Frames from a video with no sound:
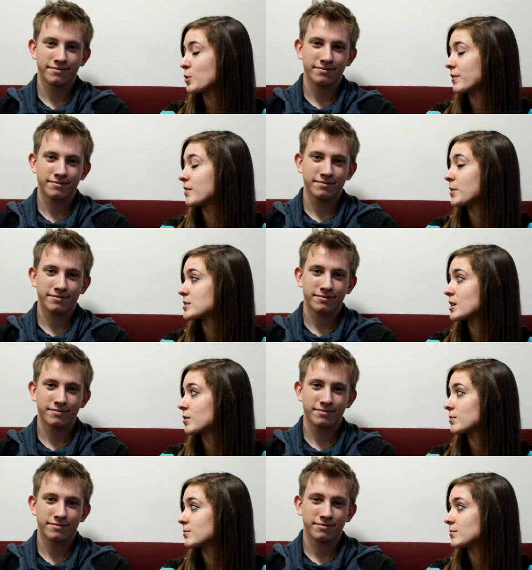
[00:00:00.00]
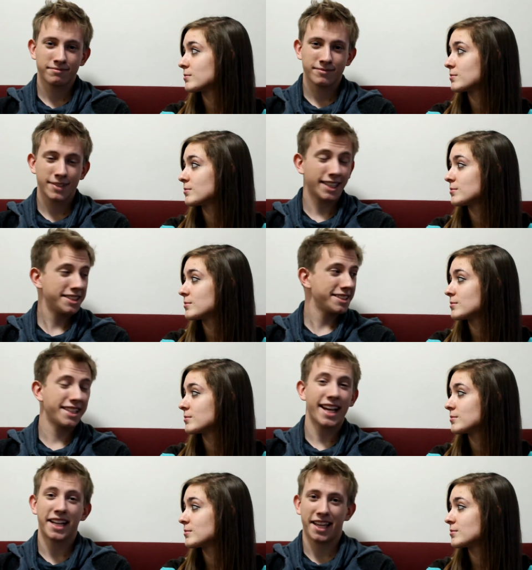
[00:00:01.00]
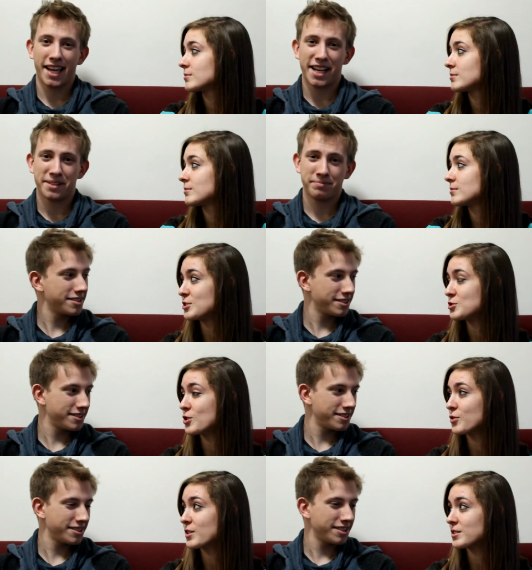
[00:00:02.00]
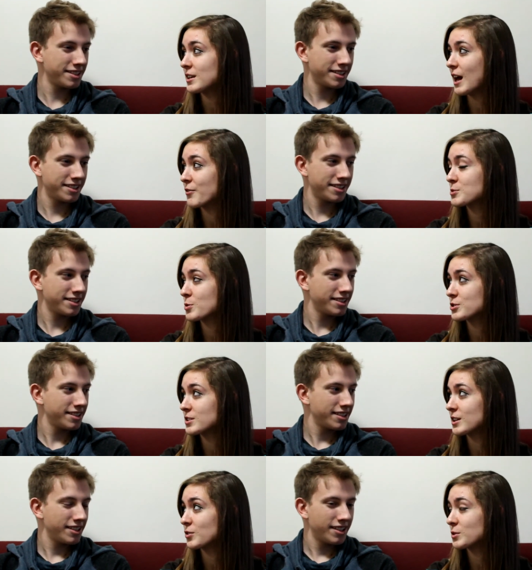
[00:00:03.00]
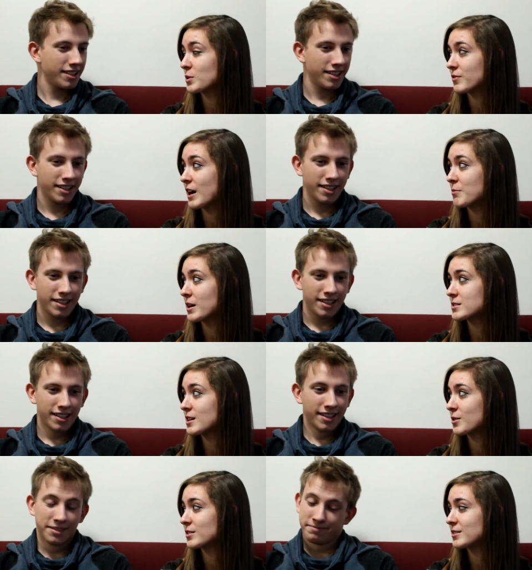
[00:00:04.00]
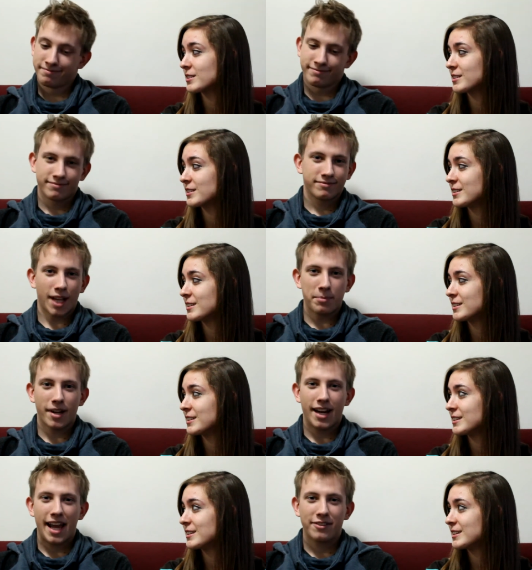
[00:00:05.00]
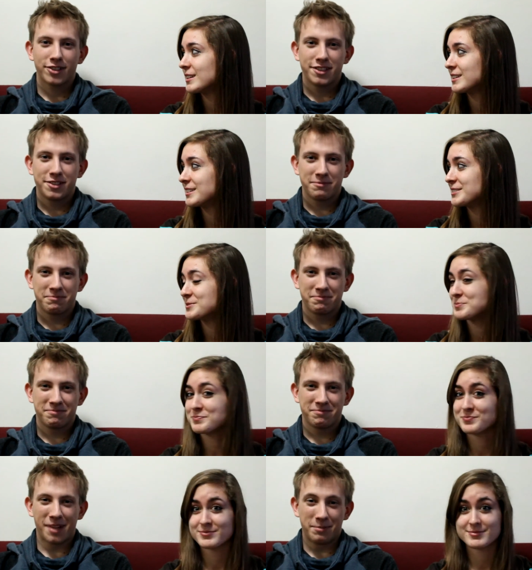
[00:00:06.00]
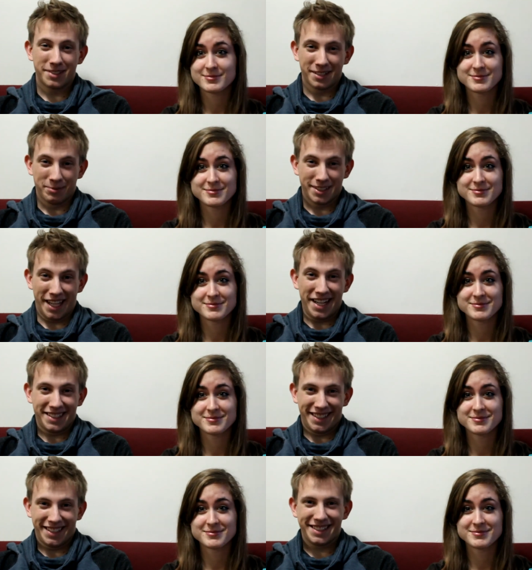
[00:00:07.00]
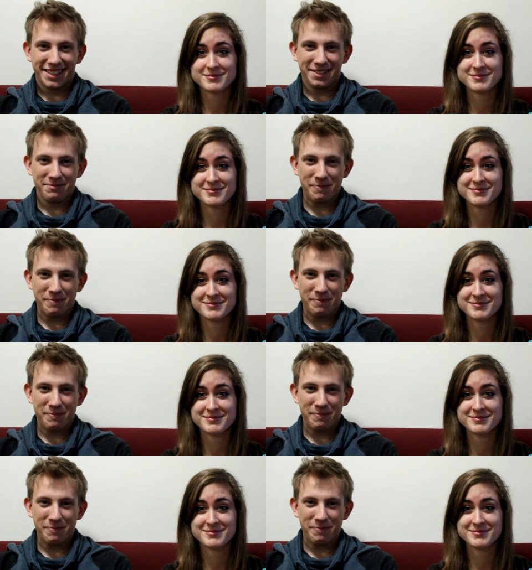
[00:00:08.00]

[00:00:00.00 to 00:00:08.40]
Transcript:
Speaker 1: 25 miles an hour.
Speaker 2: Let's just say I can.
Speaker 1: Did you know that the average person can only run 5 miles an hour?
Speaker 2: I'm not average. I'm, I'm a scientist